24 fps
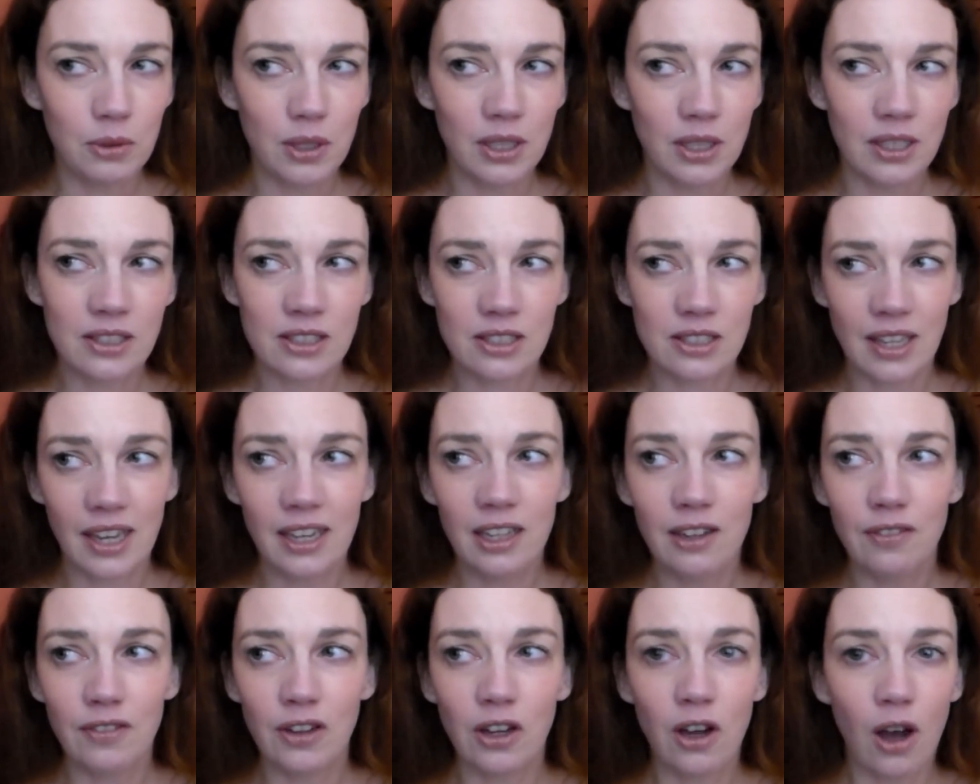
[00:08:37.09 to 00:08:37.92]
It's
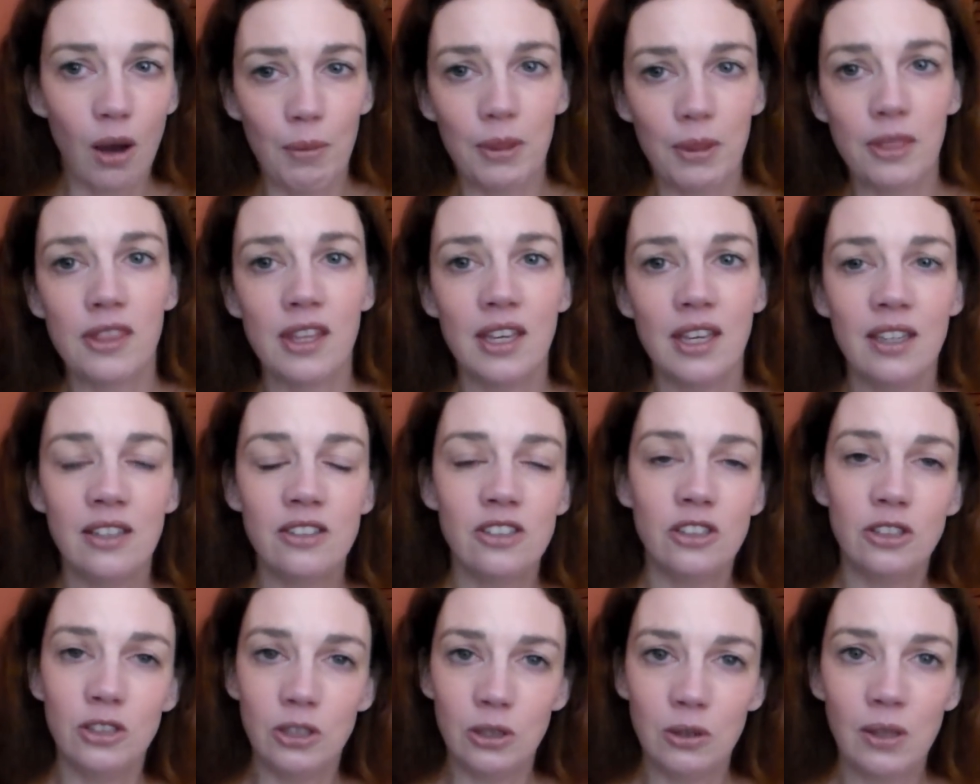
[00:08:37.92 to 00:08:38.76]
kind of a common thing
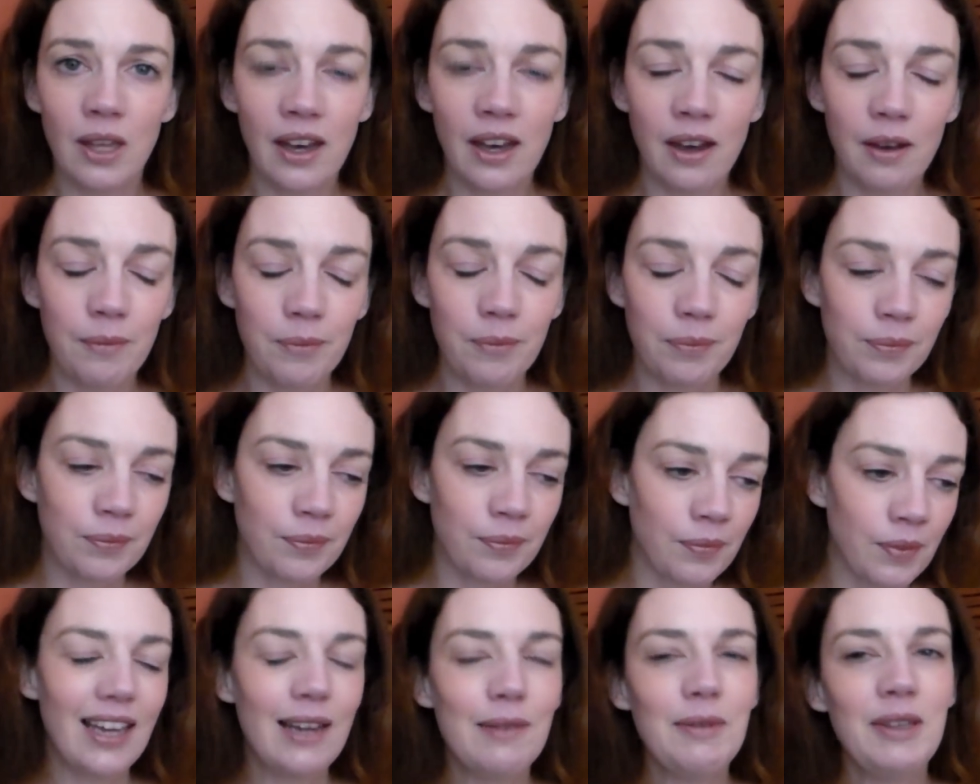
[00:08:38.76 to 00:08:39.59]
to do that.
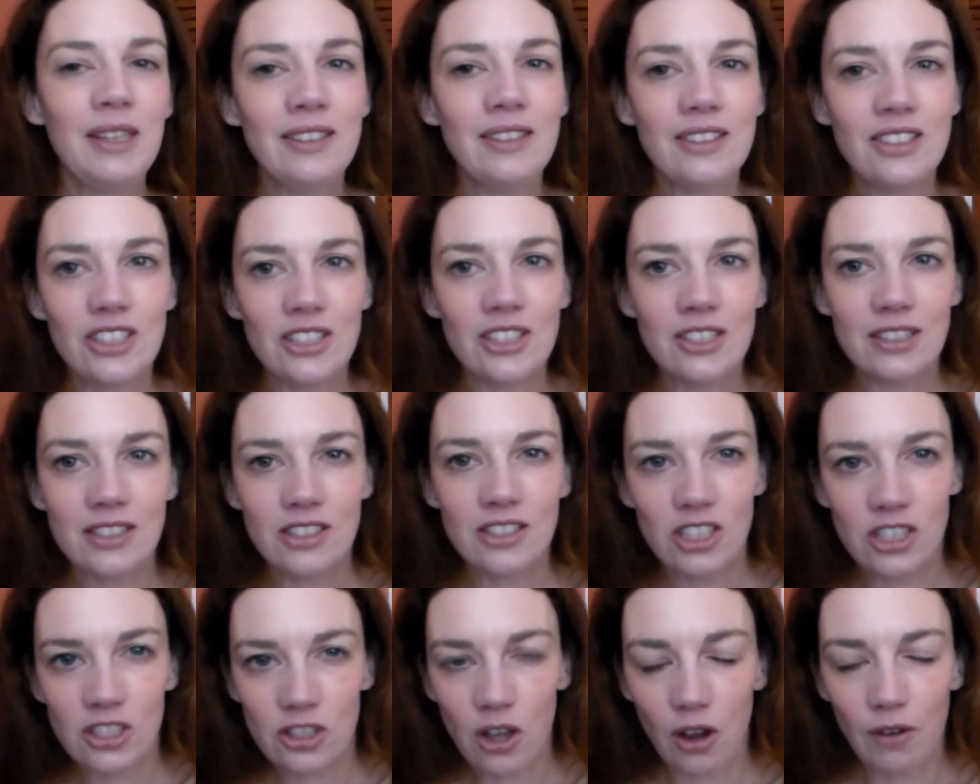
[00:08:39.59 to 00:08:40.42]
I mean,
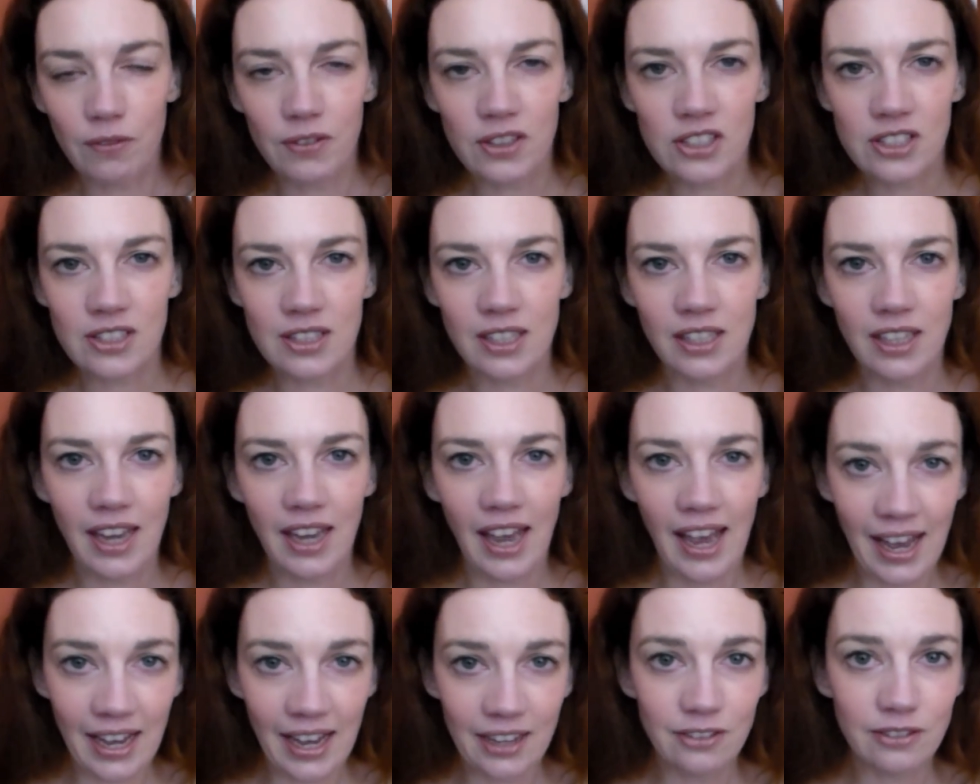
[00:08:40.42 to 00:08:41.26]
she's obviously
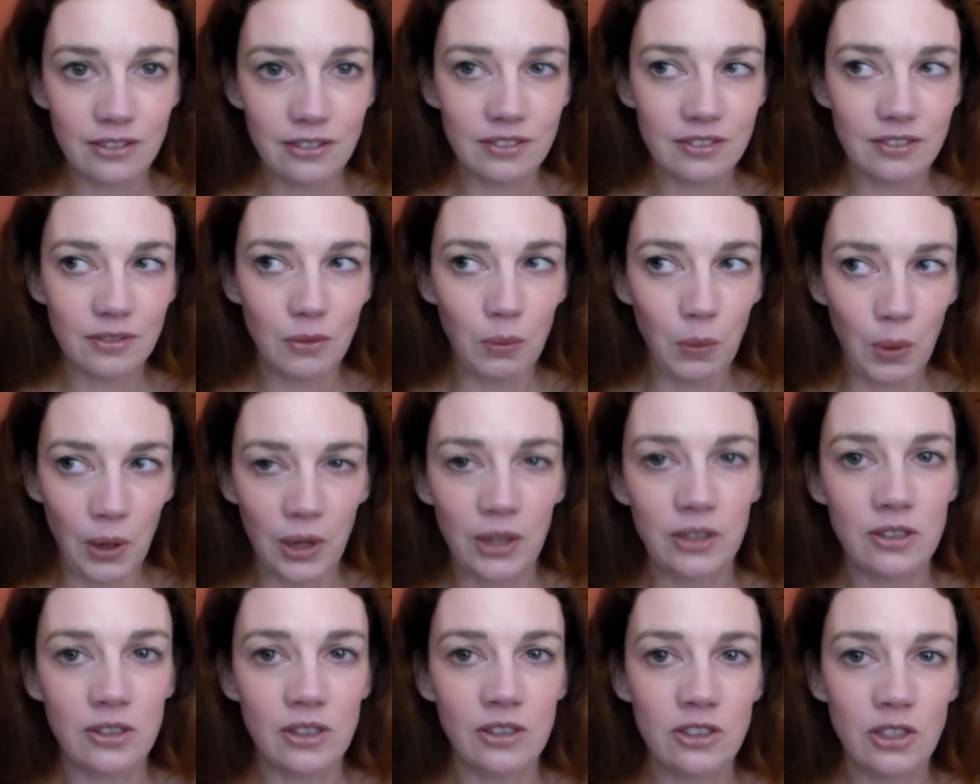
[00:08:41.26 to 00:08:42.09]
had
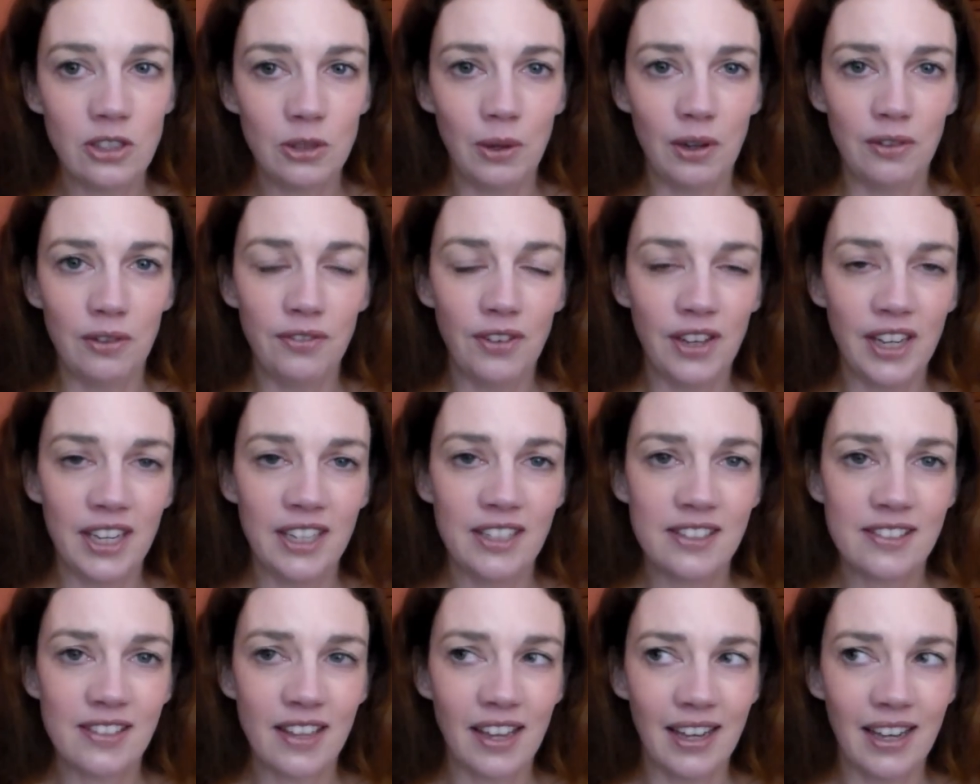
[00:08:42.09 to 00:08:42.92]
work done to her
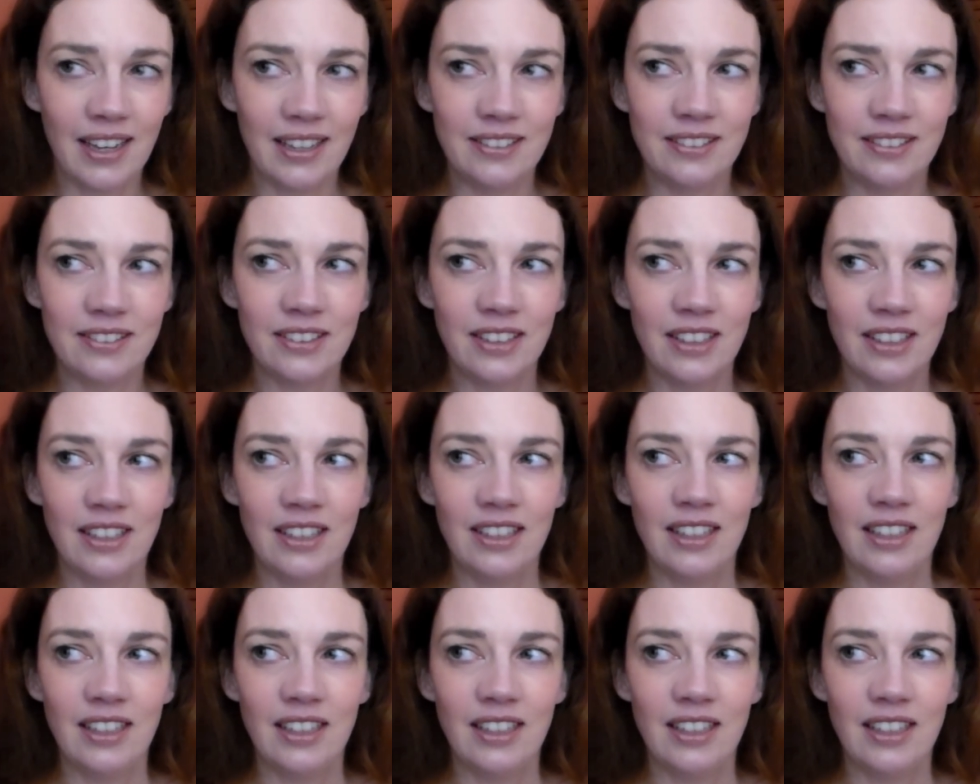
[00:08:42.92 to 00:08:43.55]
face, and